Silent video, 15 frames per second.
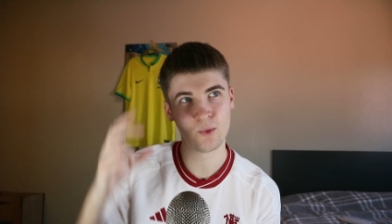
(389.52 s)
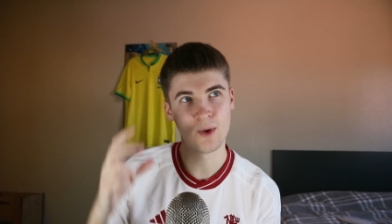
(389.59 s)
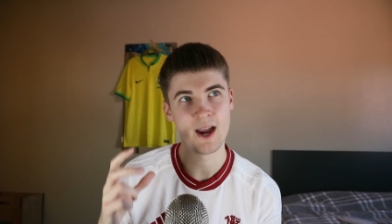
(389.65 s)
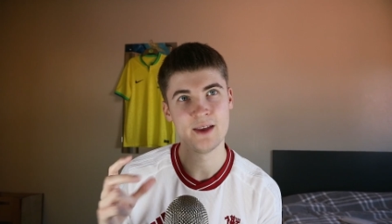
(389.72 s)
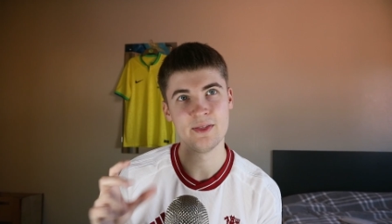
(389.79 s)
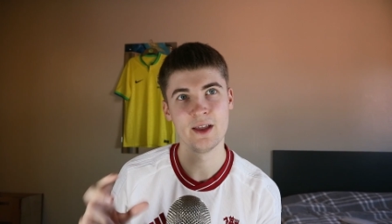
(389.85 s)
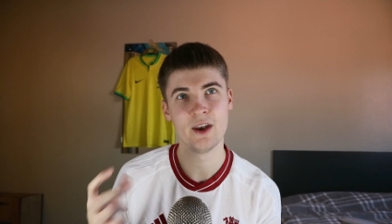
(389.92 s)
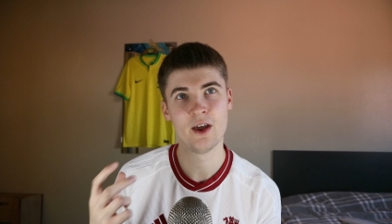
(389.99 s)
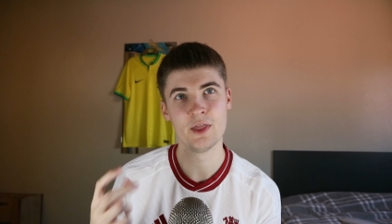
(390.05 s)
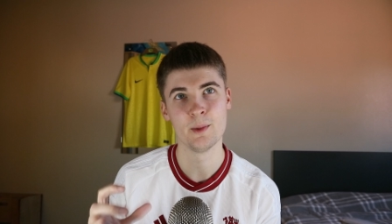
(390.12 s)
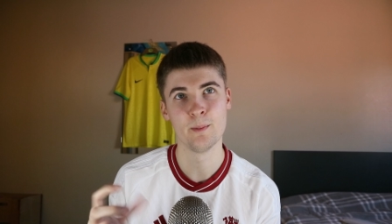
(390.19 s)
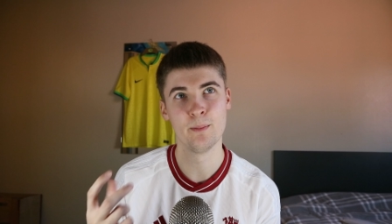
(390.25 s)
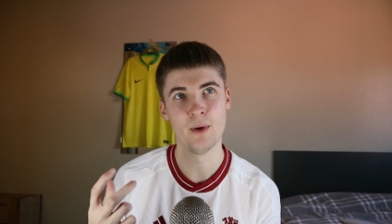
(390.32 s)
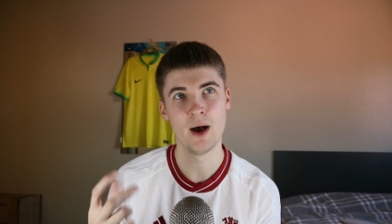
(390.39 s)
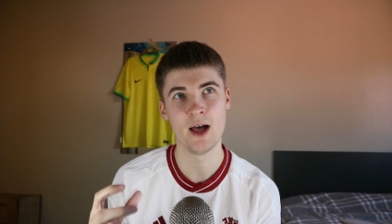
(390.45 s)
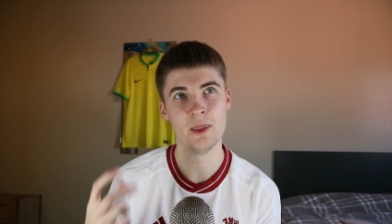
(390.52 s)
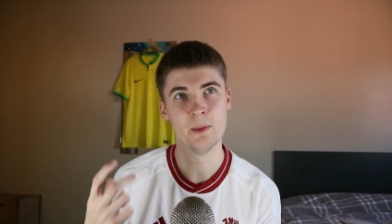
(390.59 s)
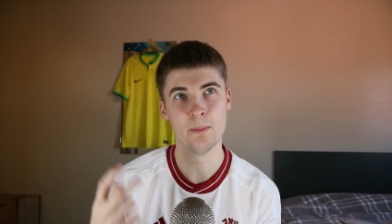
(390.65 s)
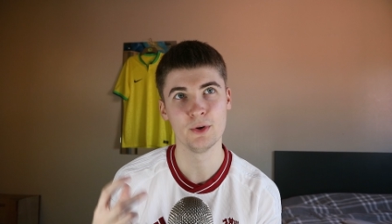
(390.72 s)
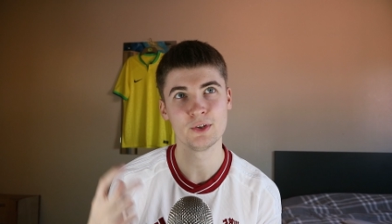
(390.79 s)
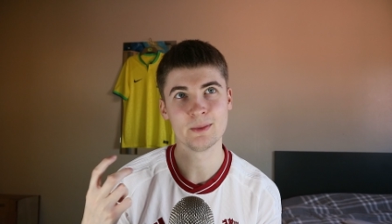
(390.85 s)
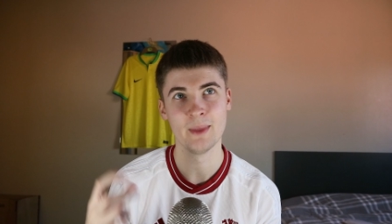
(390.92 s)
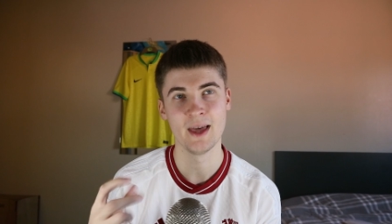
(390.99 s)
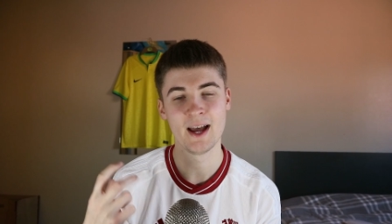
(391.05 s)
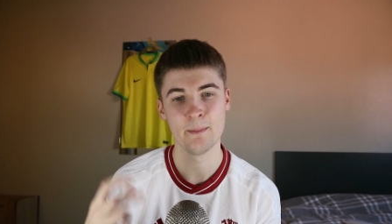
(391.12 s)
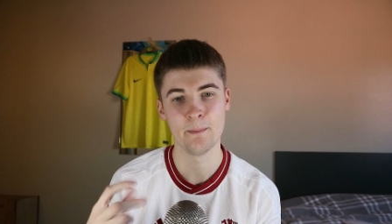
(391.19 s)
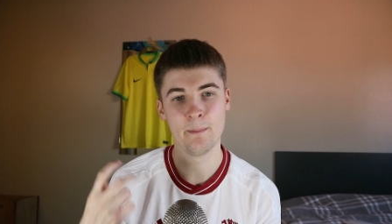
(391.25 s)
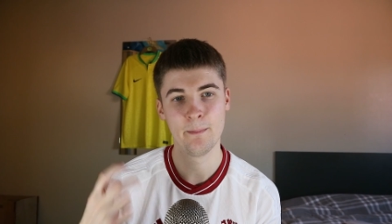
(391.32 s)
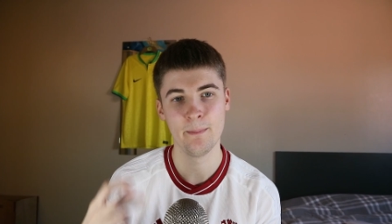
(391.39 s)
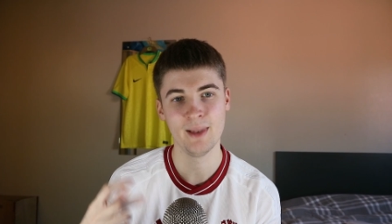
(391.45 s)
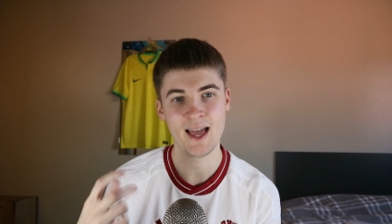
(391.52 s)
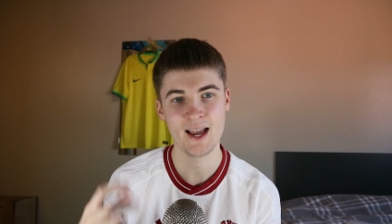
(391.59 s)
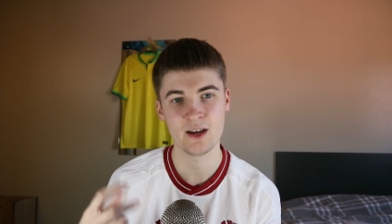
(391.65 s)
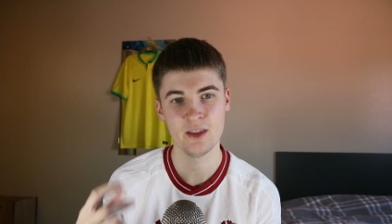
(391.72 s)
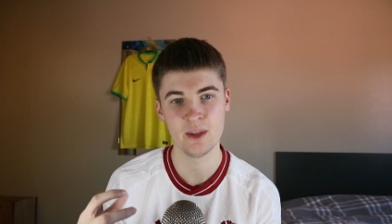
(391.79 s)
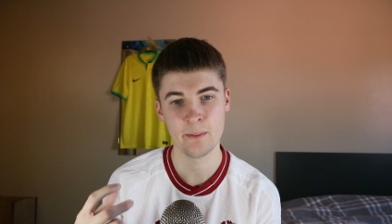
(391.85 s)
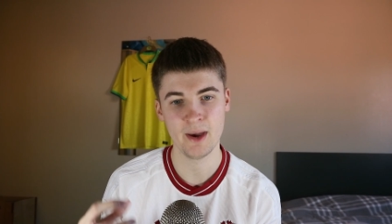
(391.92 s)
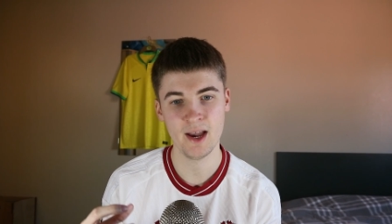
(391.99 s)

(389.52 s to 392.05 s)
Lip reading: grey, and then at the bottom they had black at the